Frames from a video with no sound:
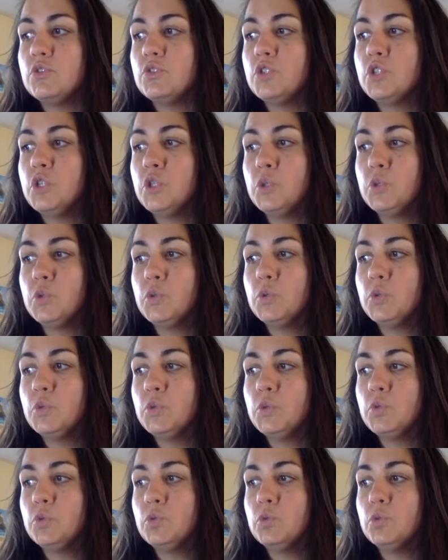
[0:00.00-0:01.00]

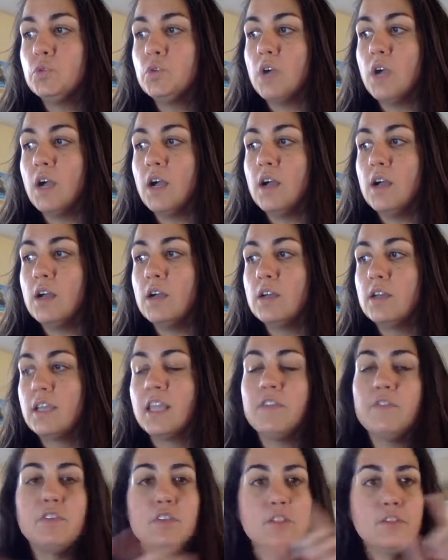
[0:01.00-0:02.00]
to
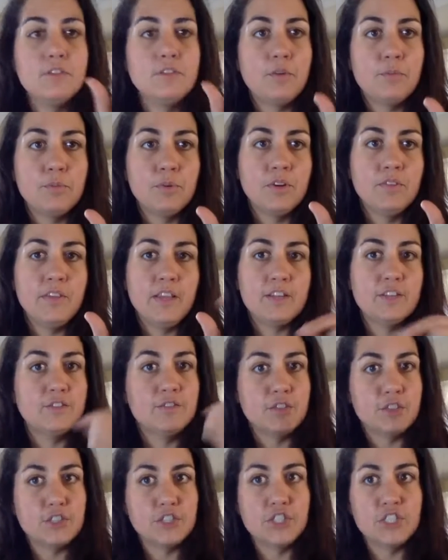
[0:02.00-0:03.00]
give you the abbreviated
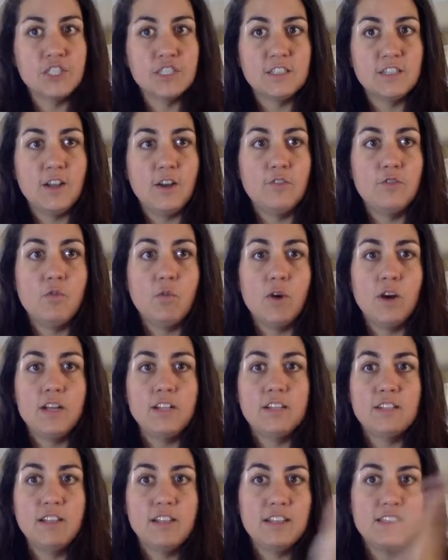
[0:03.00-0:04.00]
version of
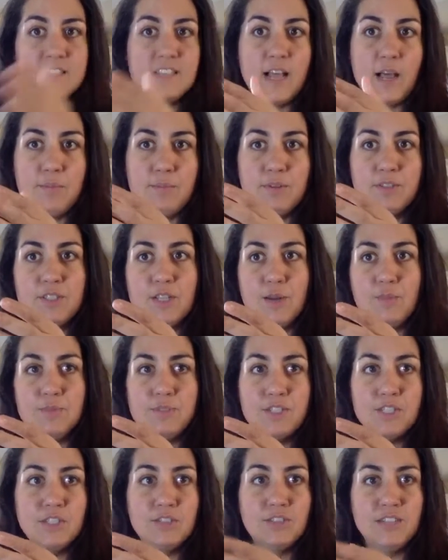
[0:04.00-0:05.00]
what has happened
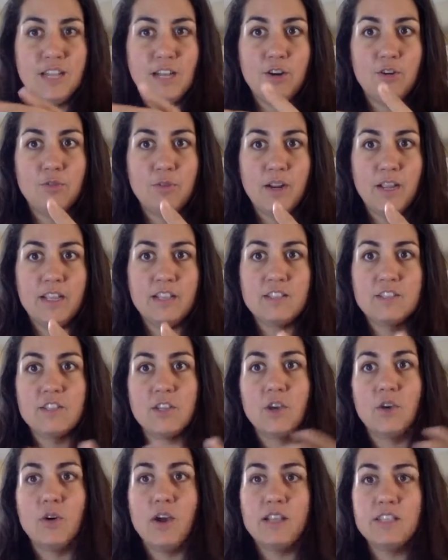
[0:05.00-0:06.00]
up till now, right?
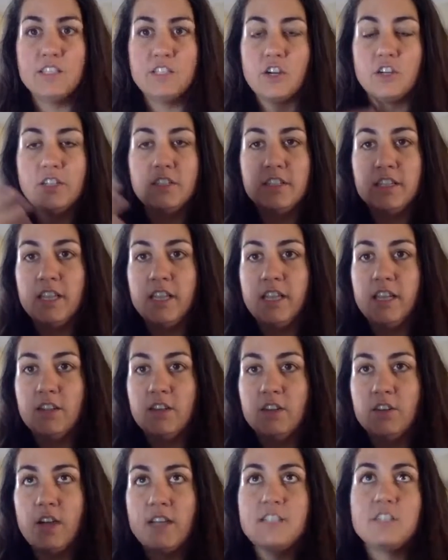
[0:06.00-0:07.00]
So I started
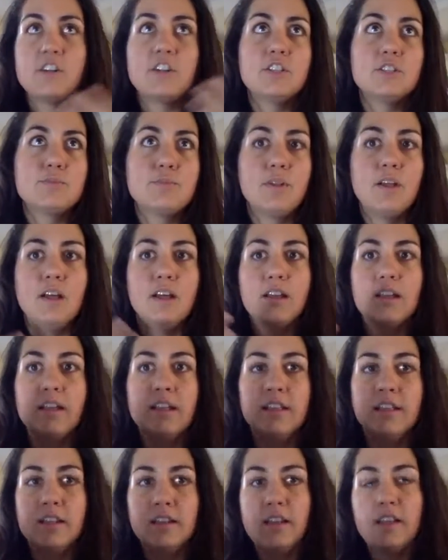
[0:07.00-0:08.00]
keto. I started this blog,
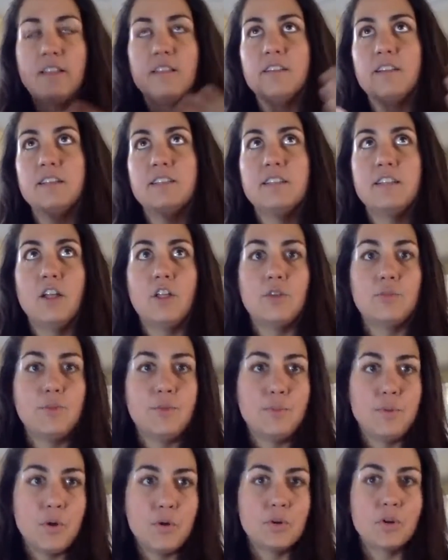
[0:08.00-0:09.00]
and then I did
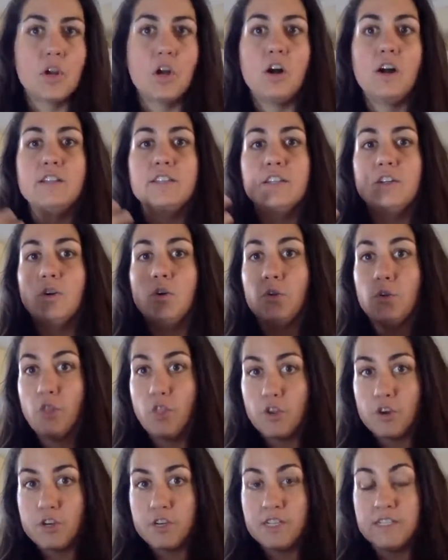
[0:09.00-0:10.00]
autoimmune protocol. I did
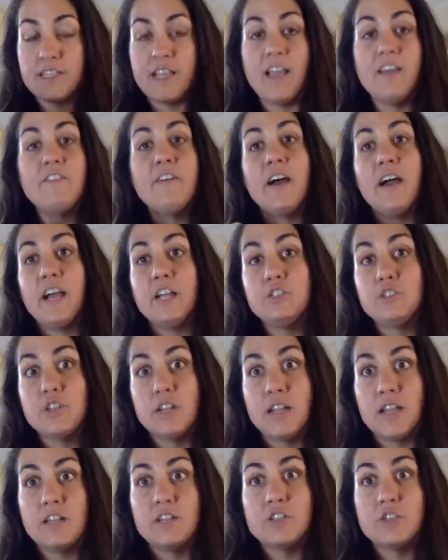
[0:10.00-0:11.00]
Whole30s. I have
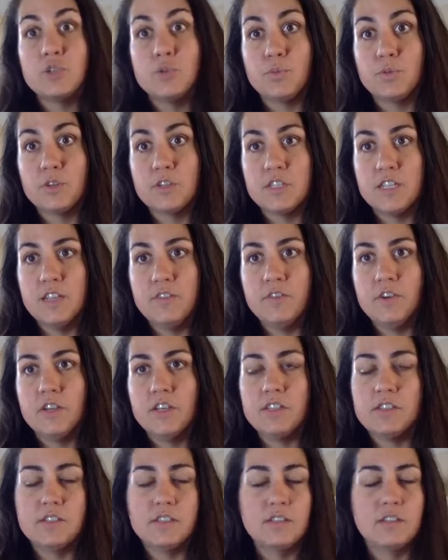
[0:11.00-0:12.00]
hidradenitis suppurativa.
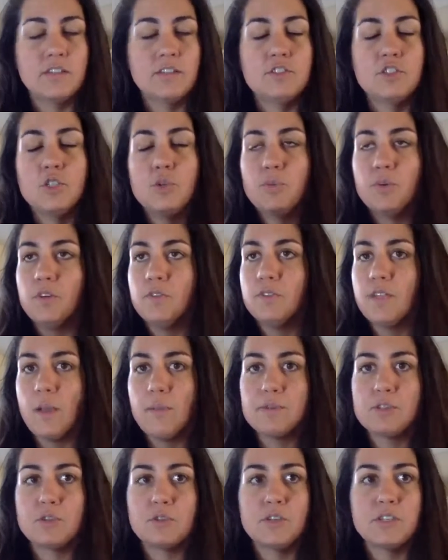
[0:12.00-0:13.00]
It's a super
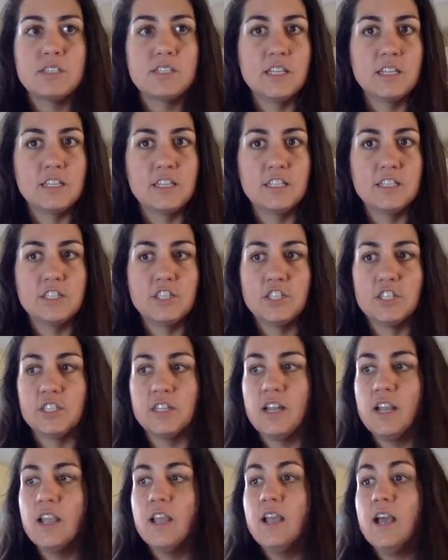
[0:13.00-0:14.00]
inflammatory skin
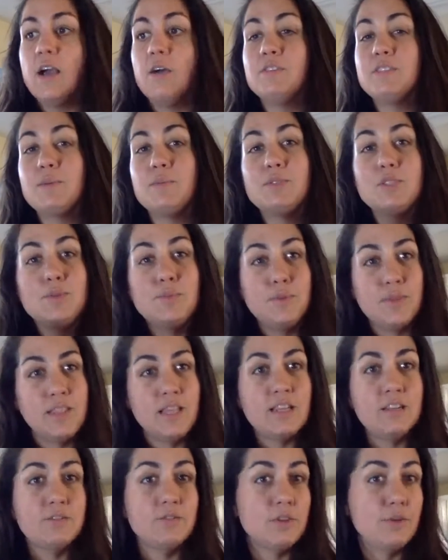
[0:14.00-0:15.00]
condition. I was able to put
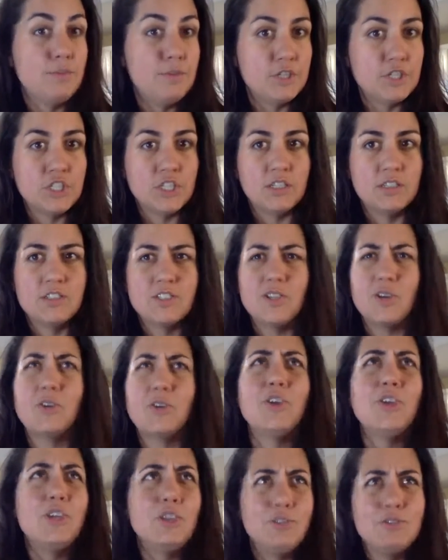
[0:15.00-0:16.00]
that in remission. So
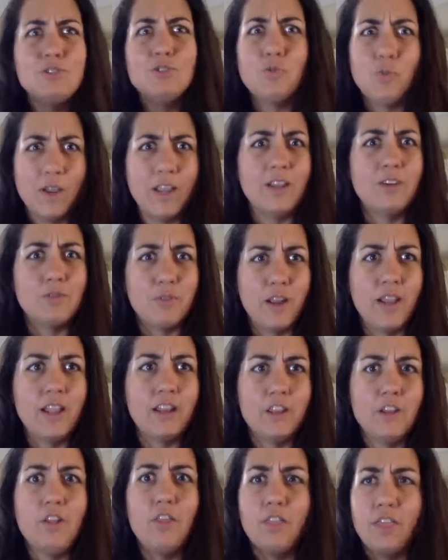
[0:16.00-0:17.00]
huge win, right?
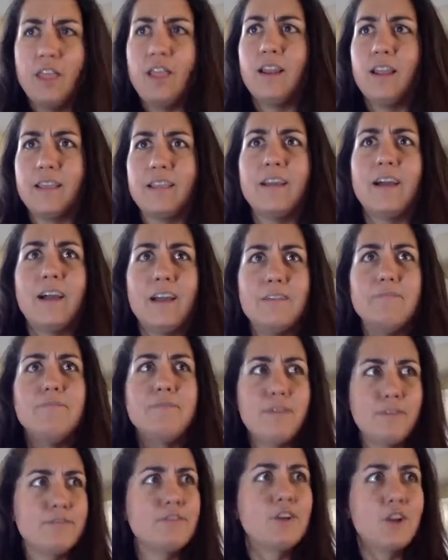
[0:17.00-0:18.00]
And you think I
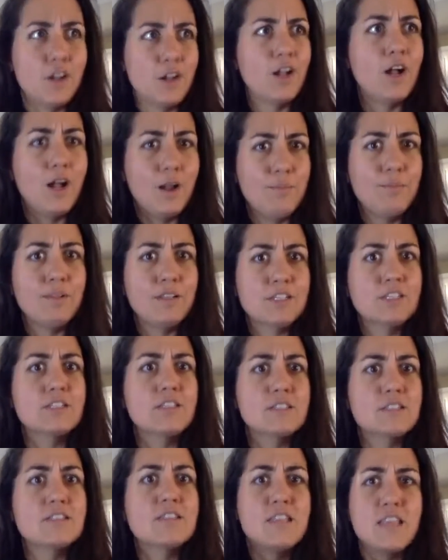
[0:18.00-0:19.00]
accomplished
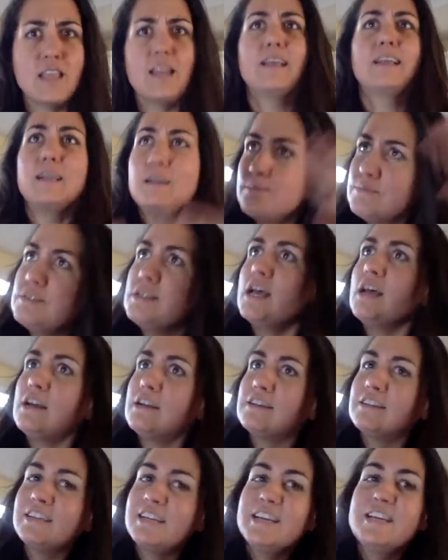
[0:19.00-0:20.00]
this thing, I'm
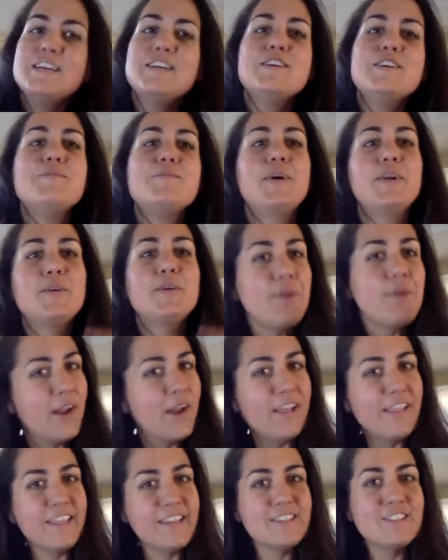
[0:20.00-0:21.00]
done. But
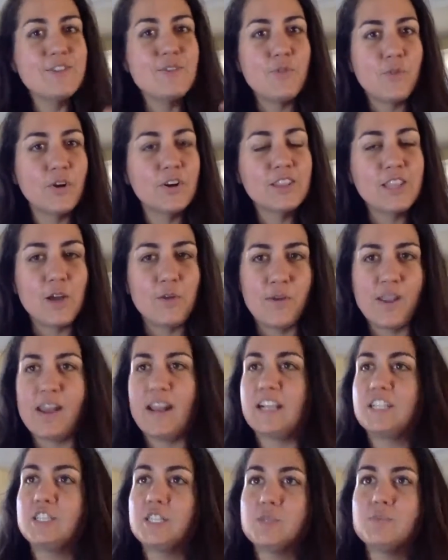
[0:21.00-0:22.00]
apparently it doesn't work that way.
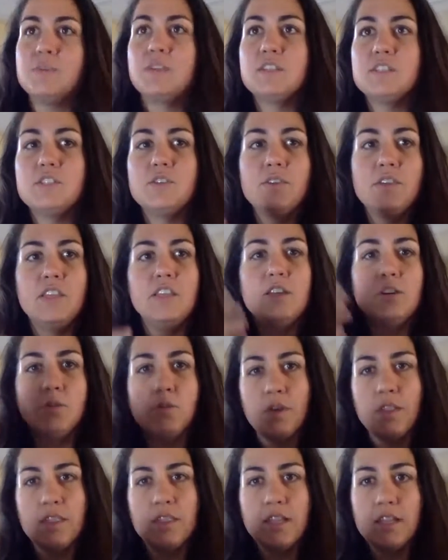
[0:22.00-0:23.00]
Like, just because you heal
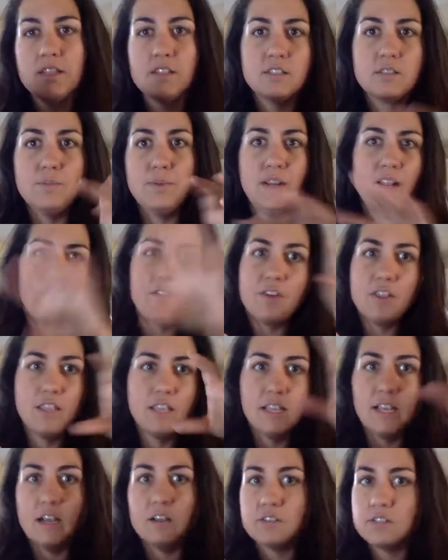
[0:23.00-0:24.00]
one thing doesn't mean
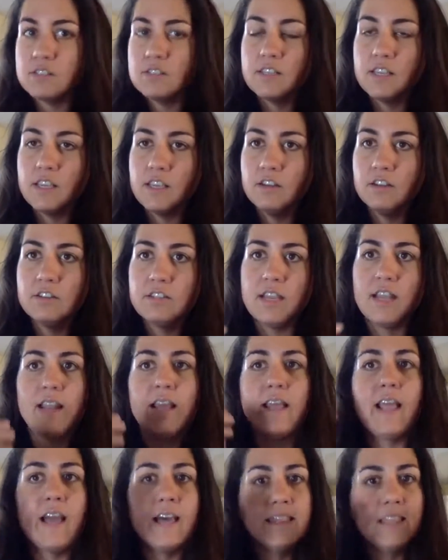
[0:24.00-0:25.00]
everything else is healed. And
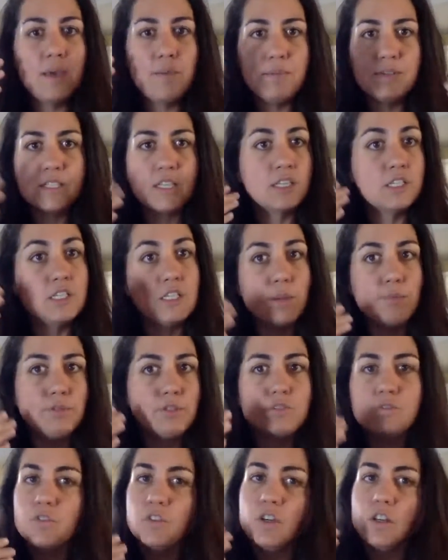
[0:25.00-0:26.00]
I had that
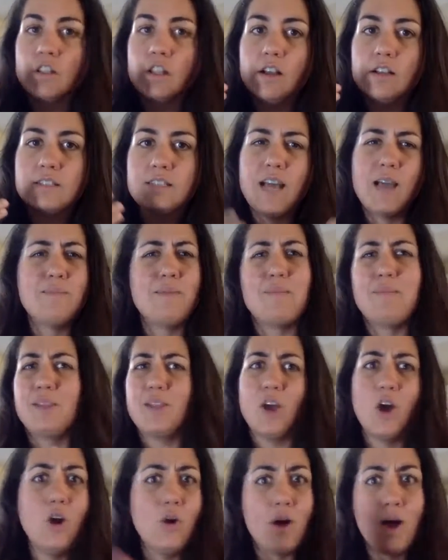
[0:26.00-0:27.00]
misconception for a long time. I'm like,
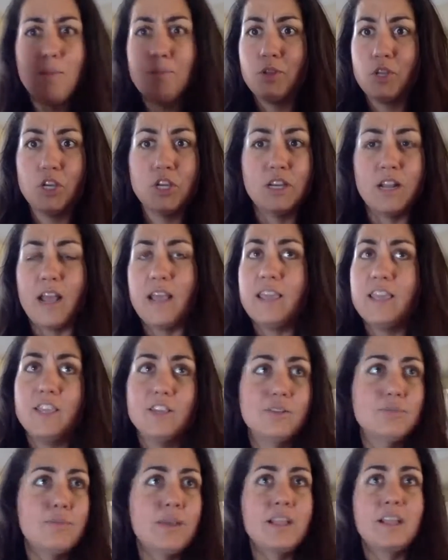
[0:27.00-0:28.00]
oh, I'm good. I
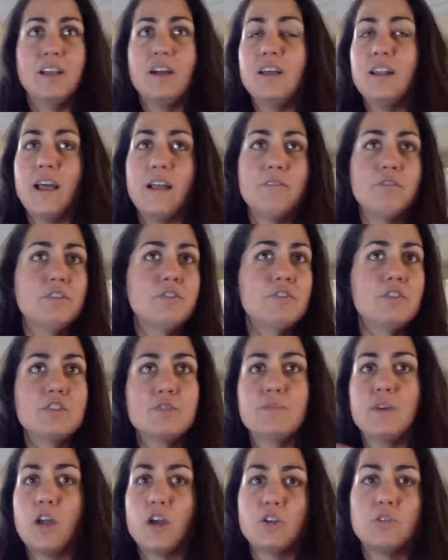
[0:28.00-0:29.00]
healed my gut. I
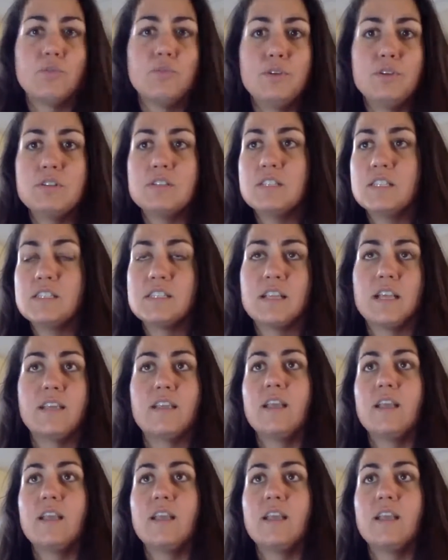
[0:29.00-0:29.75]
reversed my autoimmune disease.